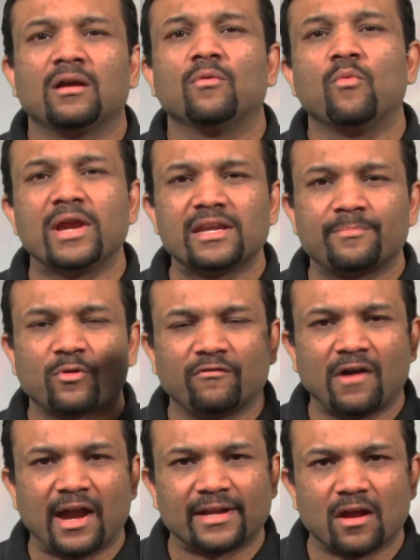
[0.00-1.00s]
we
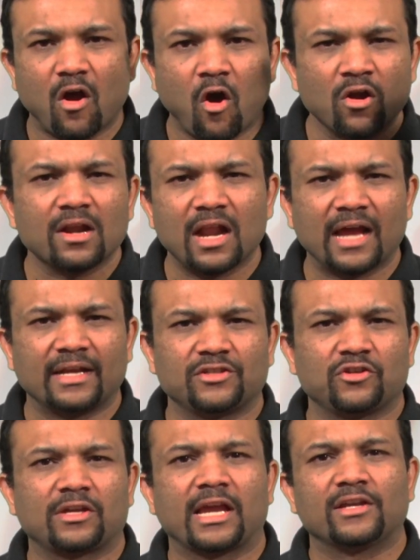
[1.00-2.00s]
provide online
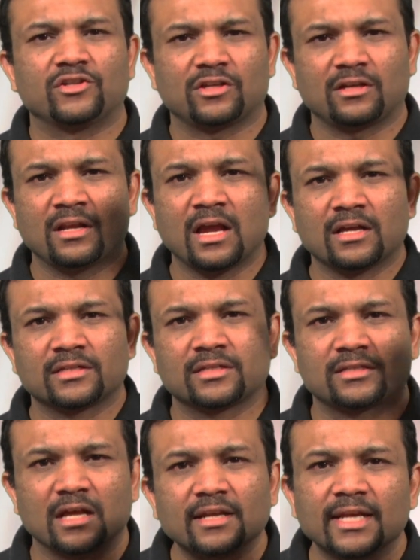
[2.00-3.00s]
education,
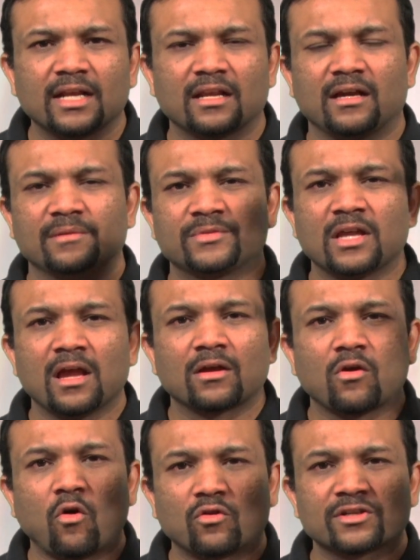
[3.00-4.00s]
study clubs,
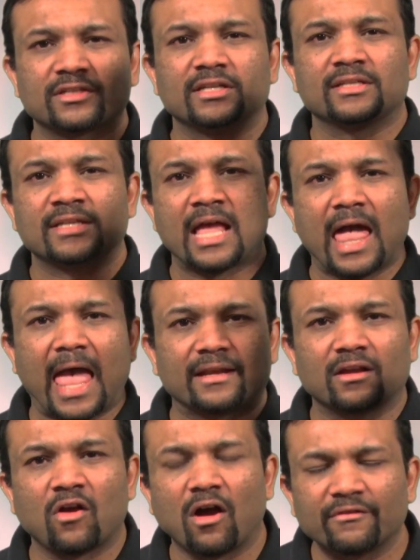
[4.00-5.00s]
courses
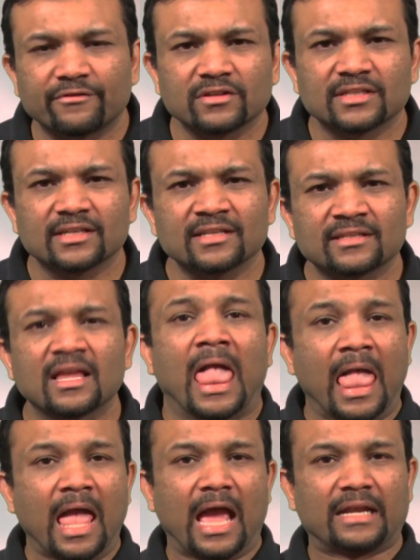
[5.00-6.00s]
and conferences,
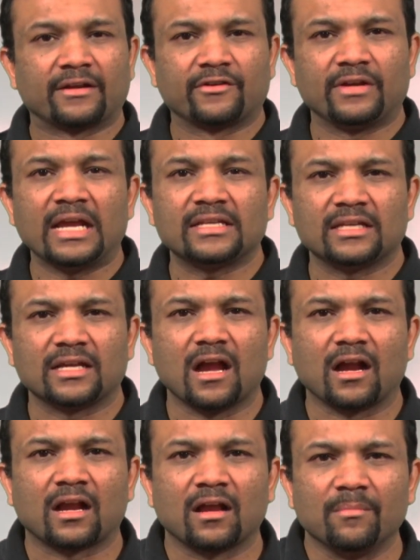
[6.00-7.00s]
and creating a
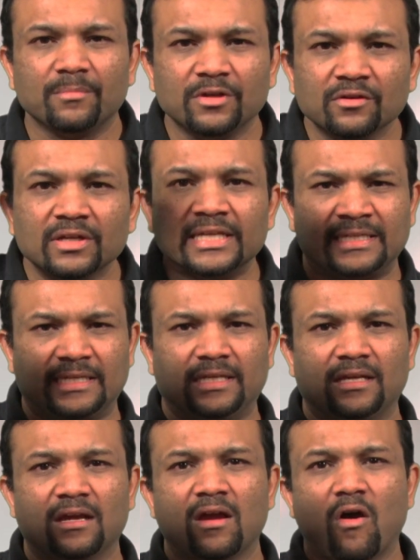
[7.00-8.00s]
community
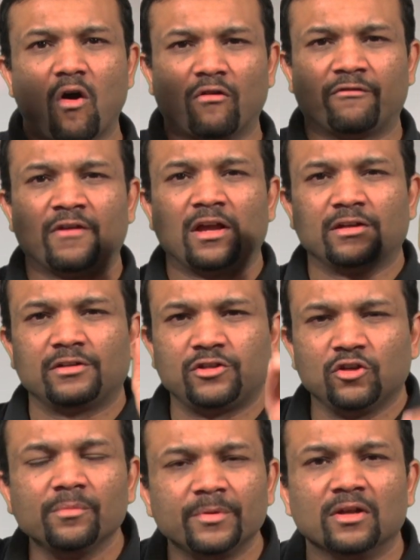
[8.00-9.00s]
of
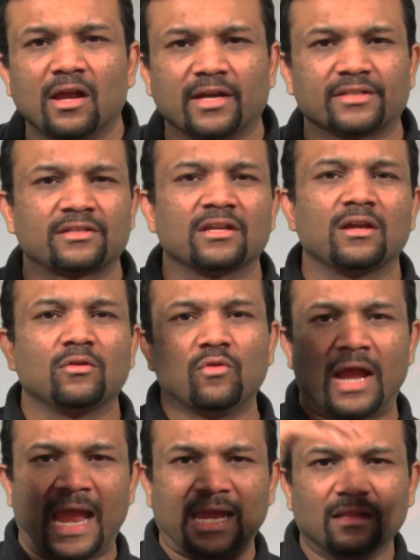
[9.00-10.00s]
Tubulites who
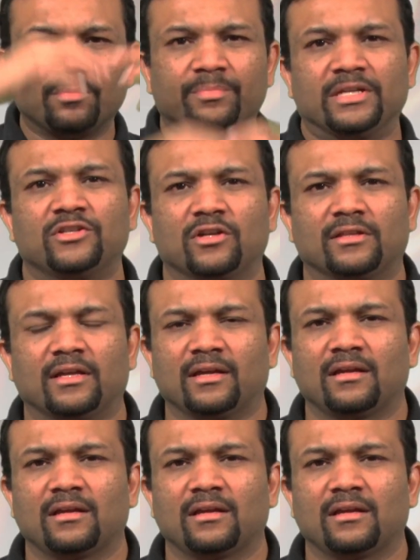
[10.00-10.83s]
help each other.